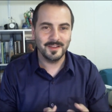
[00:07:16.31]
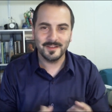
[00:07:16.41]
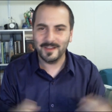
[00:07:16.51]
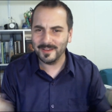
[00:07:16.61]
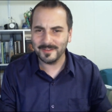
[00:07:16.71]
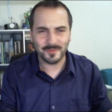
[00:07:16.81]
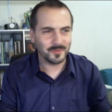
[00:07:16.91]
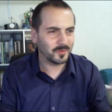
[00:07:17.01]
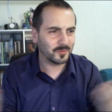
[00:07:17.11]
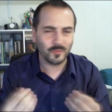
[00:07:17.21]
not
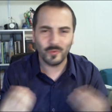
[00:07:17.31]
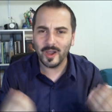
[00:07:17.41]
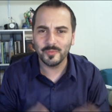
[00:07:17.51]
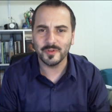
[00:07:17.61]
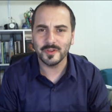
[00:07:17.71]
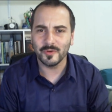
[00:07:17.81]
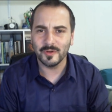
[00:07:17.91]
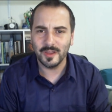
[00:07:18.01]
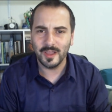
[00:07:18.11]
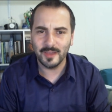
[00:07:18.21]
squabbling
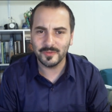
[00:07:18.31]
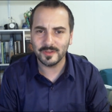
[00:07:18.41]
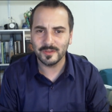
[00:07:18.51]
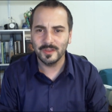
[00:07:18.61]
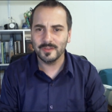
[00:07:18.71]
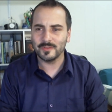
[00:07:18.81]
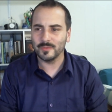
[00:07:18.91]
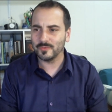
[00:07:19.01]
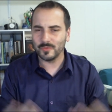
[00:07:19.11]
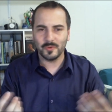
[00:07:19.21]
or having some
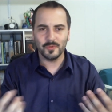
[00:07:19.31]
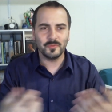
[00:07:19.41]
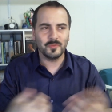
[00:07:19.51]
sort of